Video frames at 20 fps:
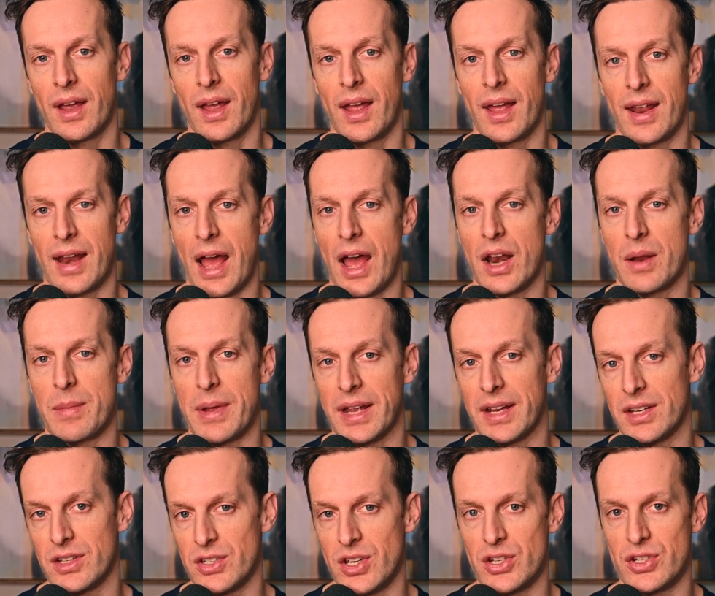and how to make
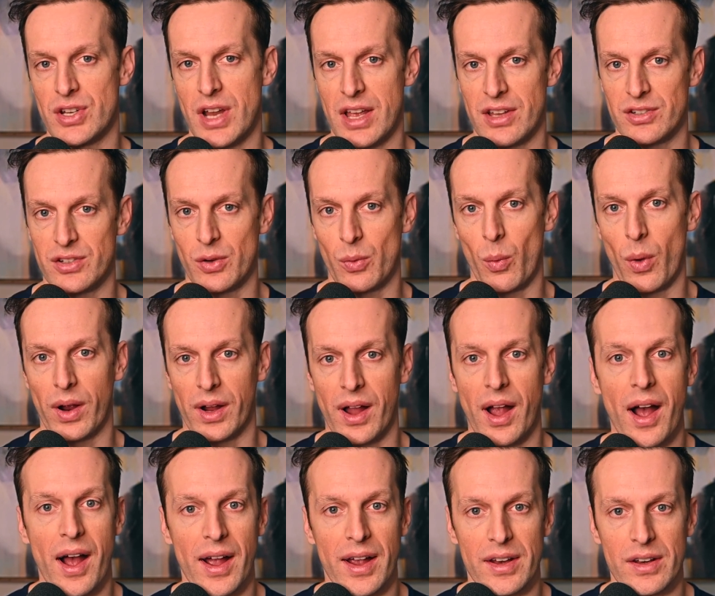a decision as to what
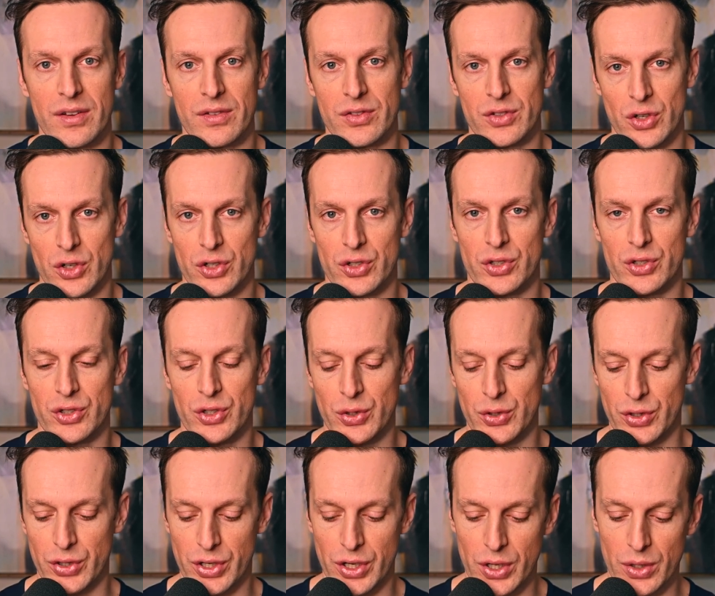kind of search
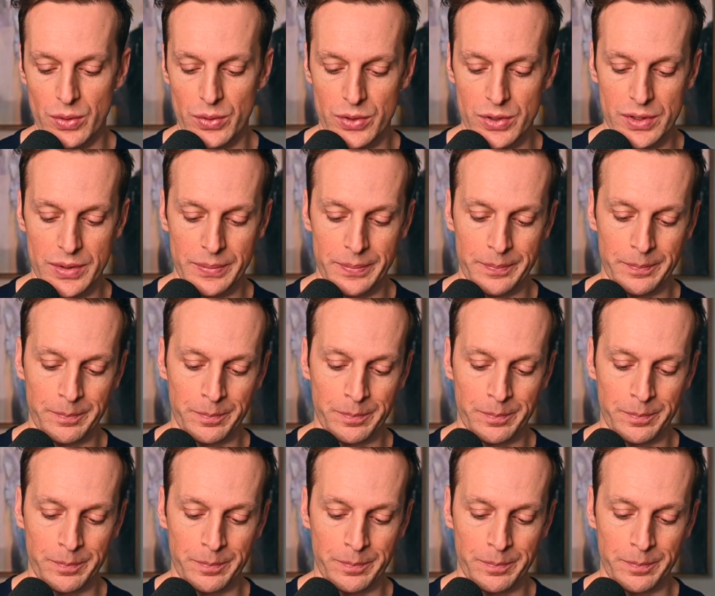suture to use.